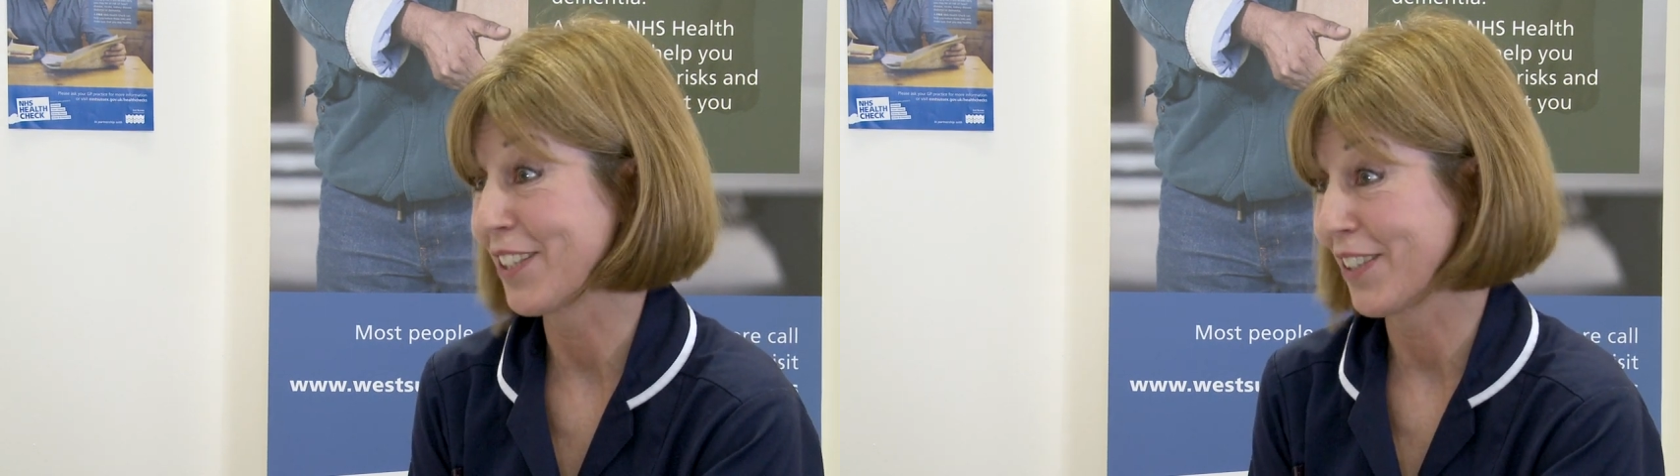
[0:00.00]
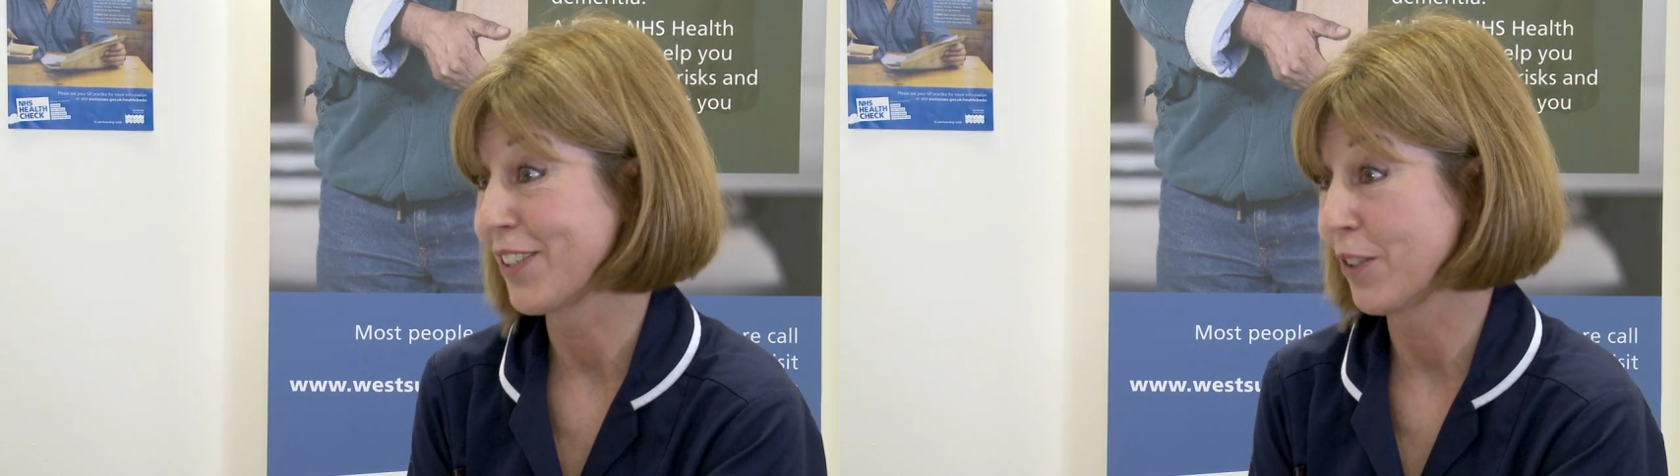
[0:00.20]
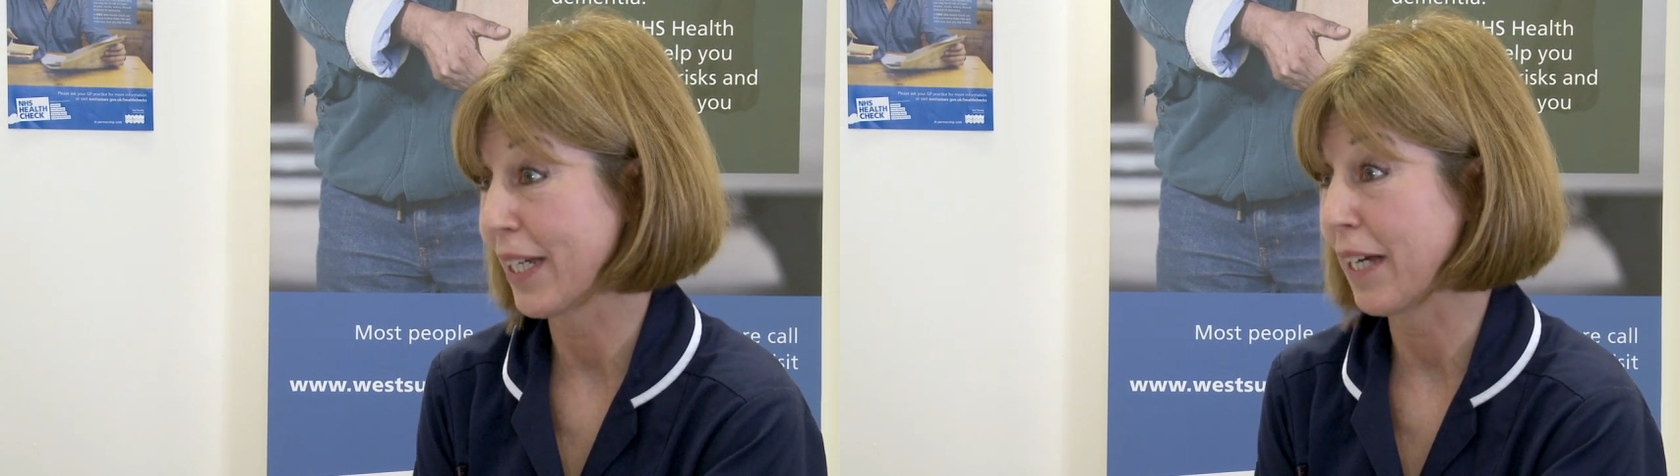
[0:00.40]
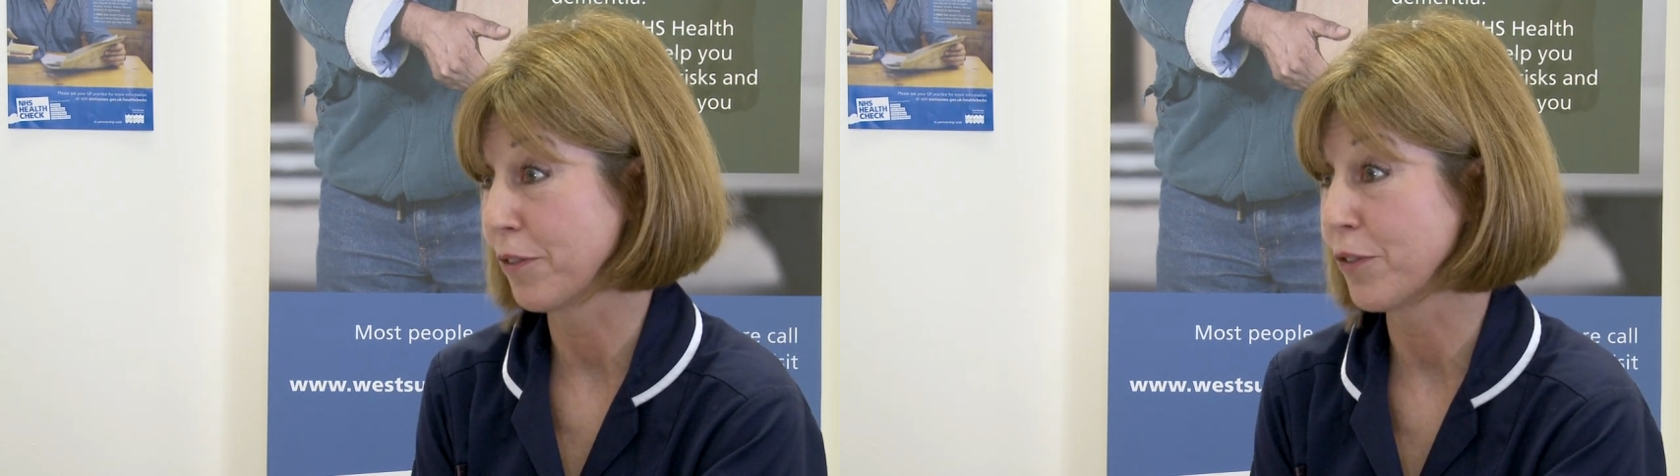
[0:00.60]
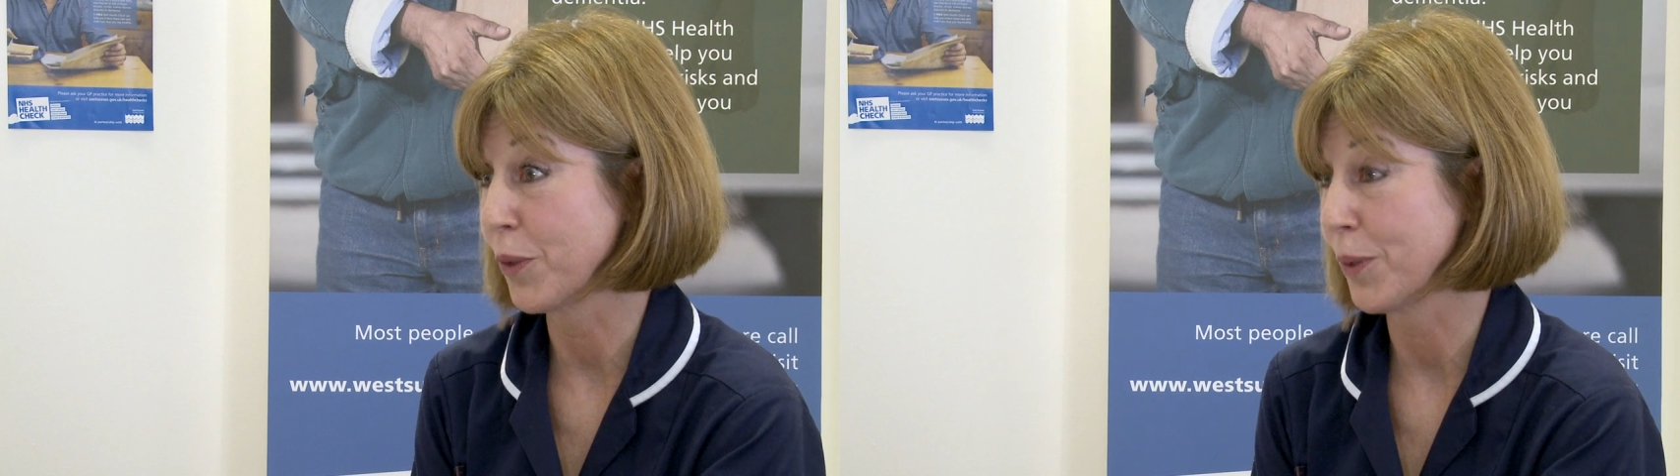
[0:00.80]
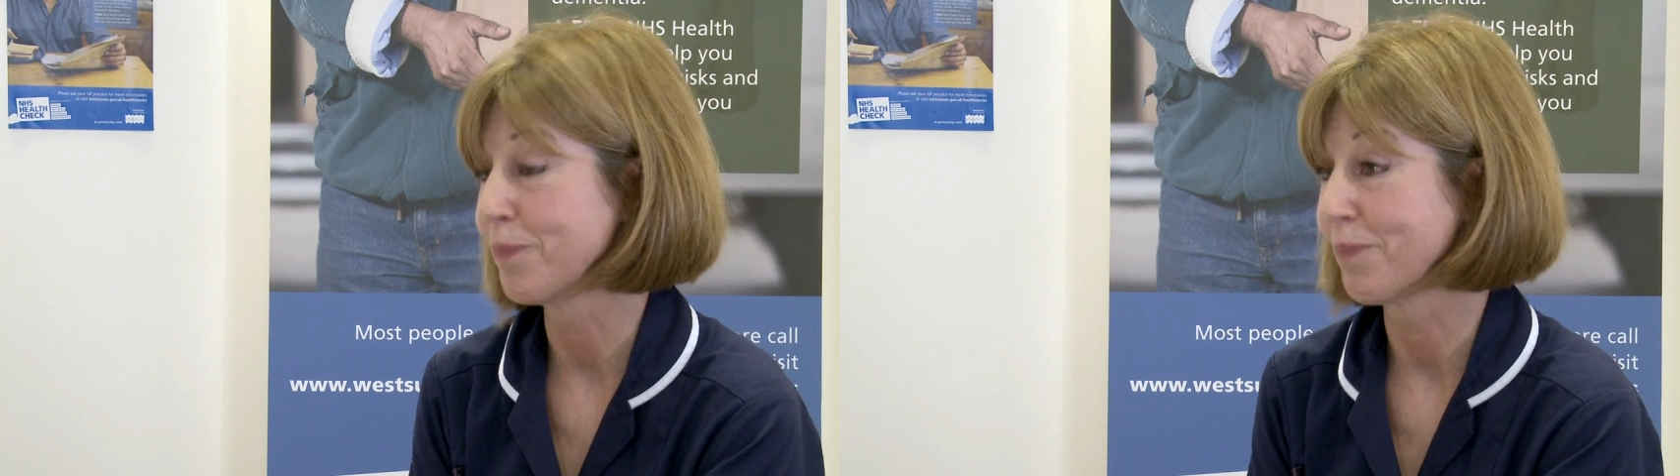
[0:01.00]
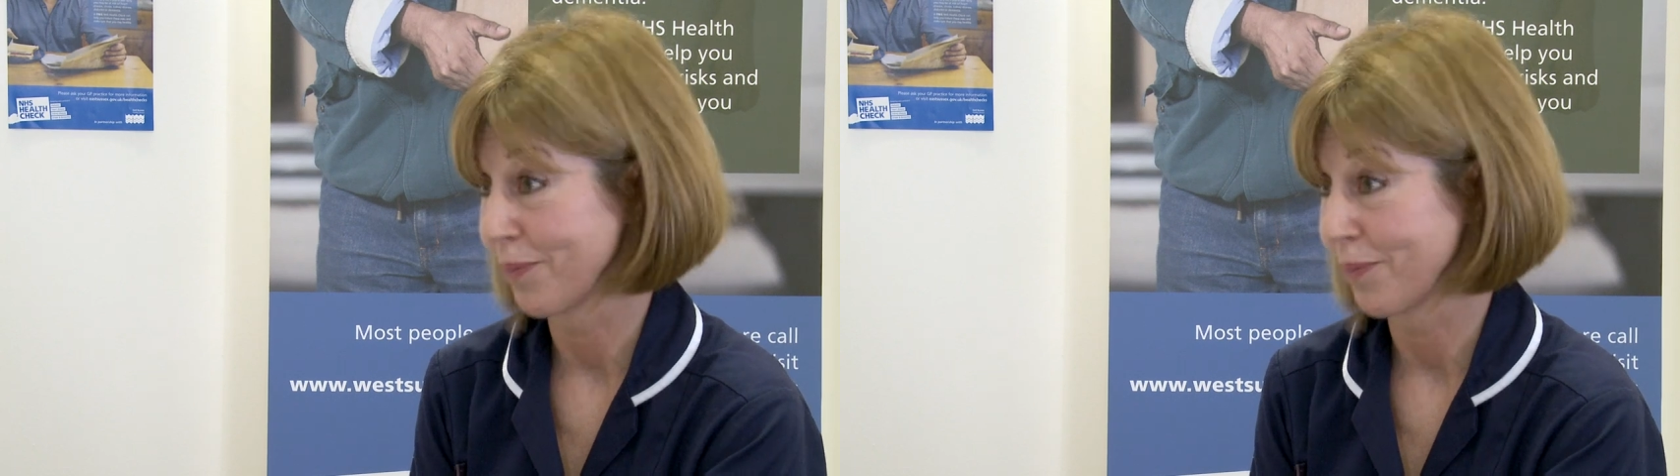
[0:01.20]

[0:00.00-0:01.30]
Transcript: to look out for.